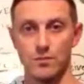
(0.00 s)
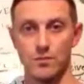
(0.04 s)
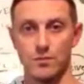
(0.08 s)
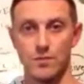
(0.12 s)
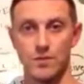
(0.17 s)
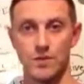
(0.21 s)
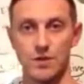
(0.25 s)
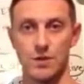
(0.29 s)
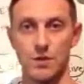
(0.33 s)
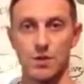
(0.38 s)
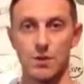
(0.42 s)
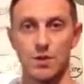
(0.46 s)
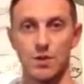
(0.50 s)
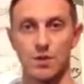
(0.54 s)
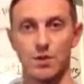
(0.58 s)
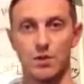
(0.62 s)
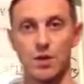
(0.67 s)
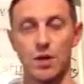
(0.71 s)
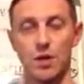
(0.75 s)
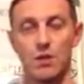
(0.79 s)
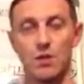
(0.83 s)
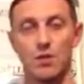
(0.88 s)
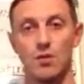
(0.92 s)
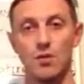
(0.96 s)
So in
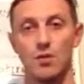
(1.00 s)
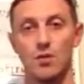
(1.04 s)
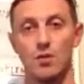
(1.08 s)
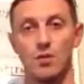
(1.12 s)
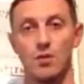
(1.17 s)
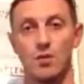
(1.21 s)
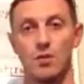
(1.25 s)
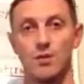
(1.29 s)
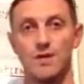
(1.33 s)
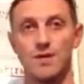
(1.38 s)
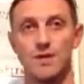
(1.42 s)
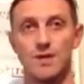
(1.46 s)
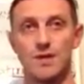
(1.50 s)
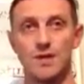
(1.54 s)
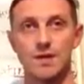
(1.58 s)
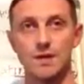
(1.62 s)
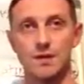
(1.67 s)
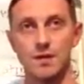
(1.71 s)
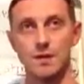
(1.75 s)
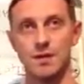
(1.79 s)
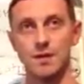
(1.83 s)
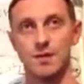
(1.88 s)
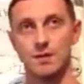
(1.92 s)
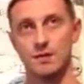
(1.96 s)
other words,
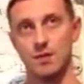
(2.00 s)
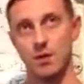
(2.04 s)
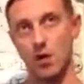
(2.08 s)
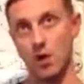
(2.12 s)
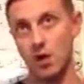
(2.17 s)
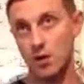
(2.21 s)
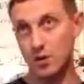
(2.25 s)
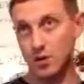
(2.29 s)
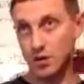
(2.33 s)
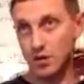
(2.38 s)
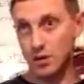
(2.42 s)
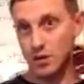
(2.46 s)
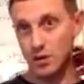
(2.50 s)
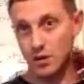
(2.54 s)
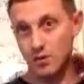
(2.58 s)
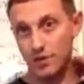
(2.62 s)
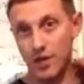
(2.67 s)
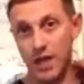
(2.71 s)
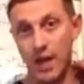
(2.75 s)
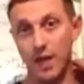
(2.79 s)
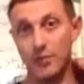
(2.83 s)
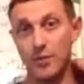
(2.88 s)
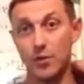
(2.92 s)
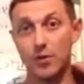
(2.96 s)
it's long term
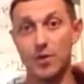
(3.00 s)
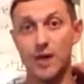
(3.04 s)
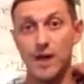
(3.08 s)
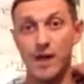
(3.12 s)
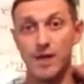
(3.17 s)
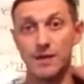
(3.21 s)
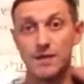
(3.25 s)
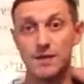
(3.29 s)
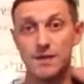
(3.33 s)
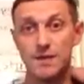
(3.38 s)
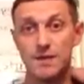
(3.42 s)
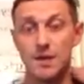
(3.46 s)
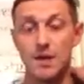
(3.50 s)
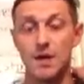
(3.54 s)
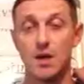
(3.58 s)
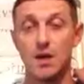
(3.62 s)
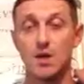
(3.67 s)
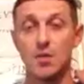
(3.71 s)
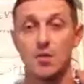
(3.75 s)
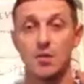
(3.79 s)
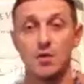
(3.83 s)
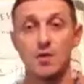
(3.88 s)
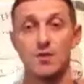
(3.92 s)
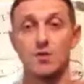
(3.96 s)
capital gains,
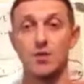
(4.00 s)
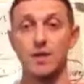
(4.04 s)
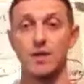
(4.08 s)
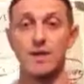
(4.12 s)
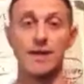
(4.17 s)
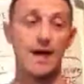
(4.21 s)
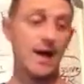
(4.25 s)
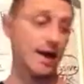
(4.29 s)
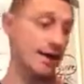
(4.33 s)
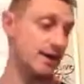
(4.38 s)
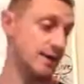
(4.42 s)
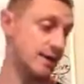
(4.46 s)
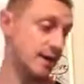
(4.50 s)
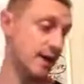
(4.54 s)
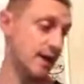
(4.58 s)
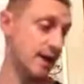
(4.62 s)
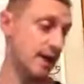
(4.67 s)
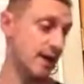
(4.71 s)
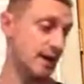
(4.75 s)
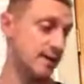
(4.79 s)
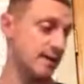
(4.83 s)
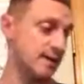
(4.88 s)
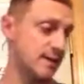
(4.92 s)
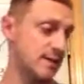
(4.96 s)
which would be taxed
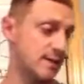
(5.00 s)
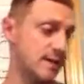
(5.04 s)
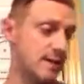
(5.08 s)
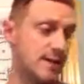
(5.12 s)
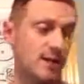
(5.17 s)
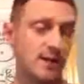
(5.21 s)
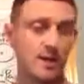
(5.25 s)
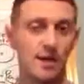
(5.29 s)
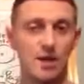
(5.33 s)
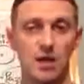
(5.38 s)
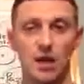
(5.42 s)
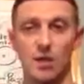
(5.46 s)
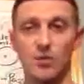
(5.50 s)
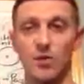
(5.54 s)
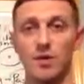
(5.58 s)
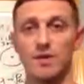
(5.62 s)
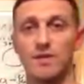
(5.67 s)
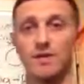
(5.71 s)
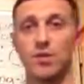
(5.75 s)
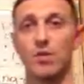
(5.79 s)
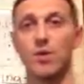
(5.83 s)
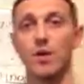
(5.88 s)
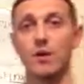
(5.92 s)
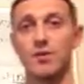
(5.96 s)
at, I
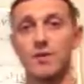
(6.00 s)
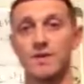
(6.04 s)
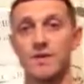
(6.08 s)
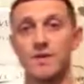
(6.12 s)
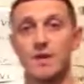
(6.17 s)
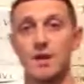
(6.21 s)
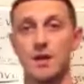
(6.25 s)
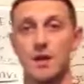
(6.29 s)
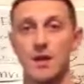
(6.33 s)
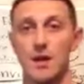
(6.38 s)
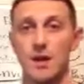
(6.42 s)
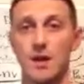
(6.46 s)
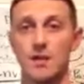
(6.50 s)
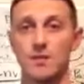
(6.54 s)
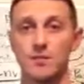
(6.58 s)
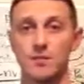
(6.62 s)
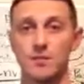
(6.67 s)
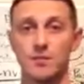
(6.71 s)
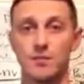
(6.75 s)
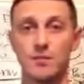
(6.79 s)
believe, 20% now.